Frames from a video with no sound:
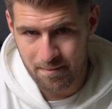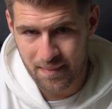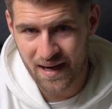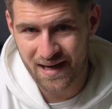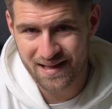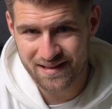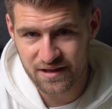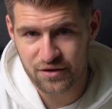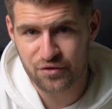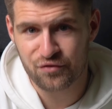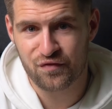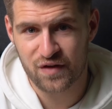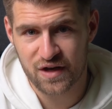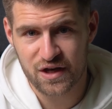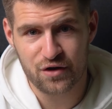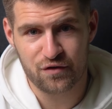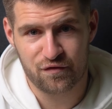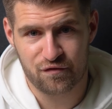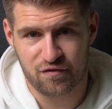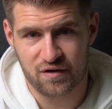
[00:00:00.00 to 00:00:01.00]
My dear
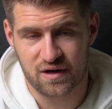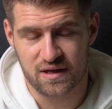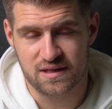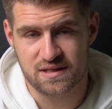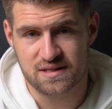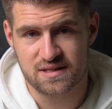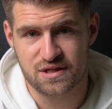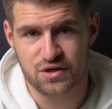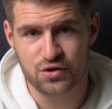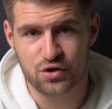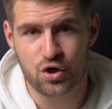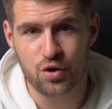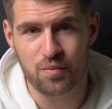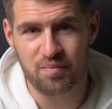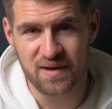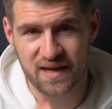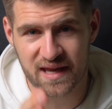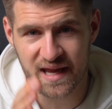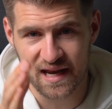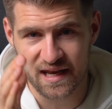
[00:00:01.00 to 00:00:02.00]
video friends, you could
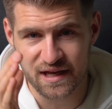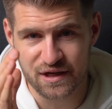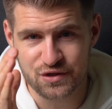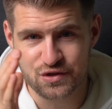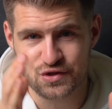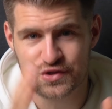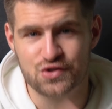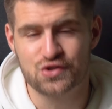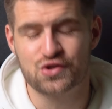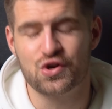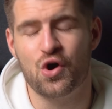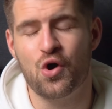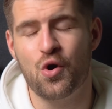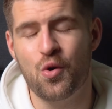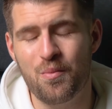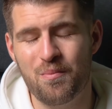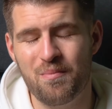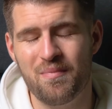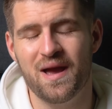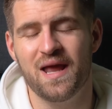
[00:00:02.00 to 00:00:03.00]
be getting
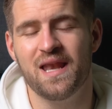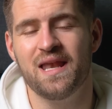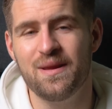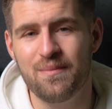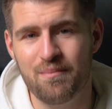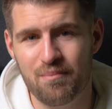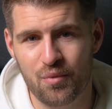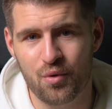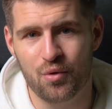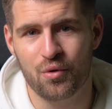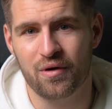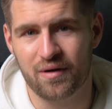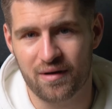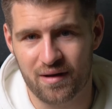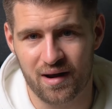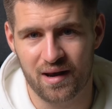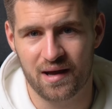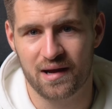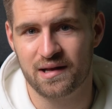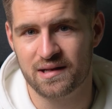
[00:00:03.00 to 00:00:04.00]
so many more
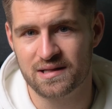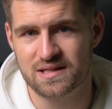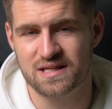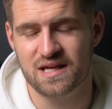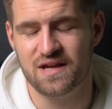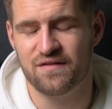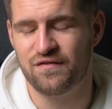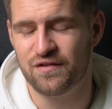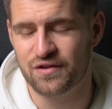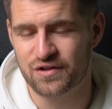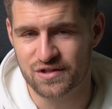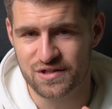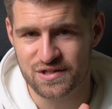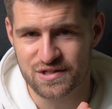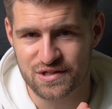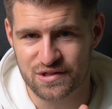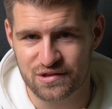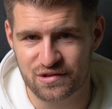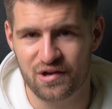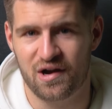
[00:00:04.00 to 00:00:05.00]
clients if you
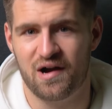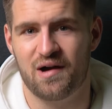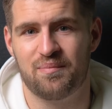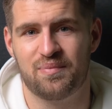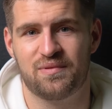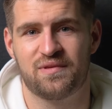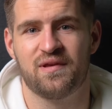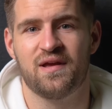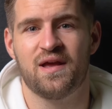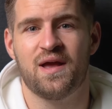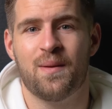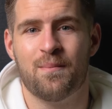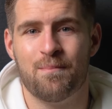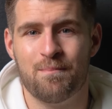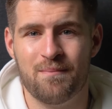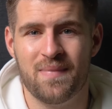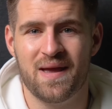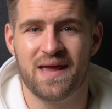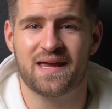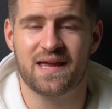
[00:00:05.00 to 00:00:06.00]
just stopped
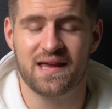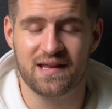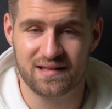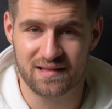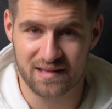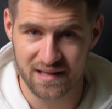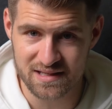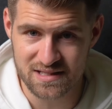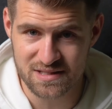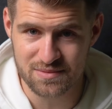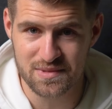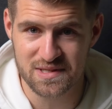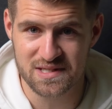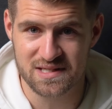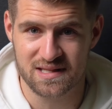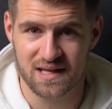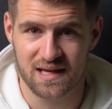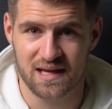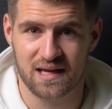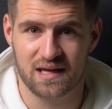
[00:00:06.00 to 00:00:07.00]
making this
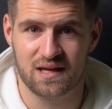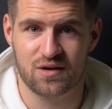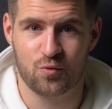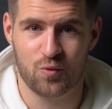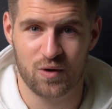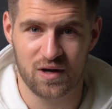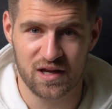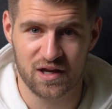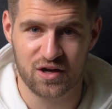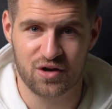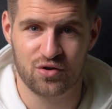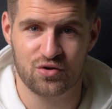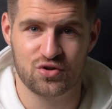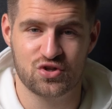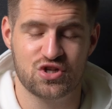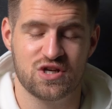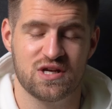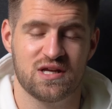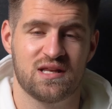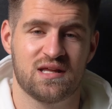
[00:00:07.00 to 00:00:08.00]
mistake when
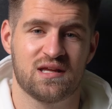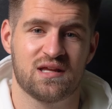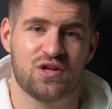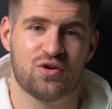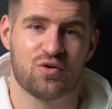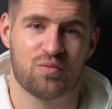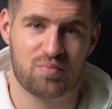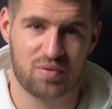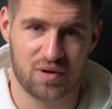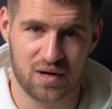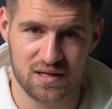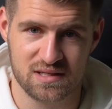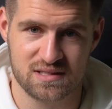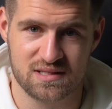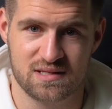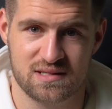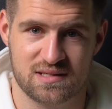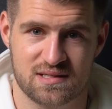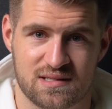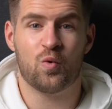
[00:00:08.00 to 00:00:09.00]
negotiating your
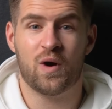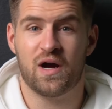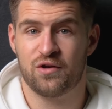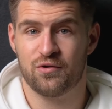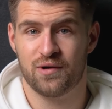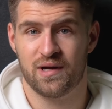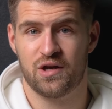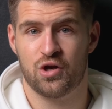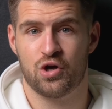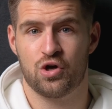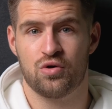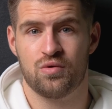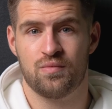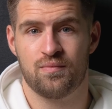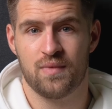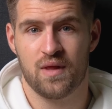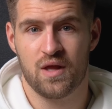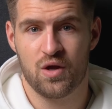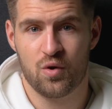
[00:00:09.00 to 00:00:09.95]
prices. Why do I know?